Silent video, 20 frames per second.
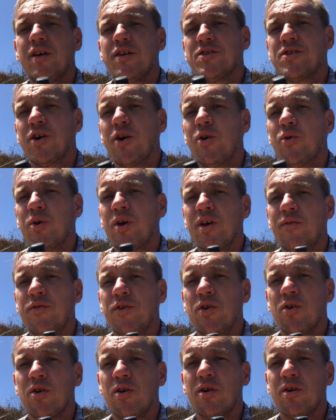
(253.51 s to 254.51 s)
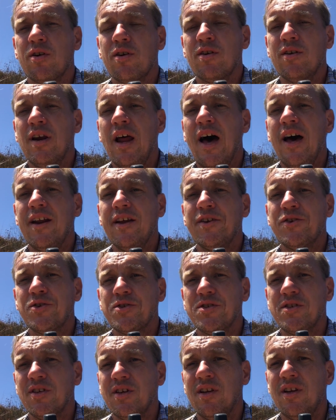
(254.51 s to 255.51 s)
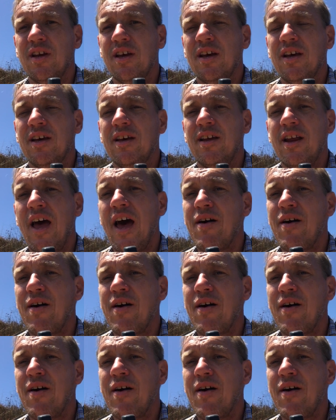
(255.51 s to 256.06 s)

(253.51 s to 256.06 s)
So if you're not interested in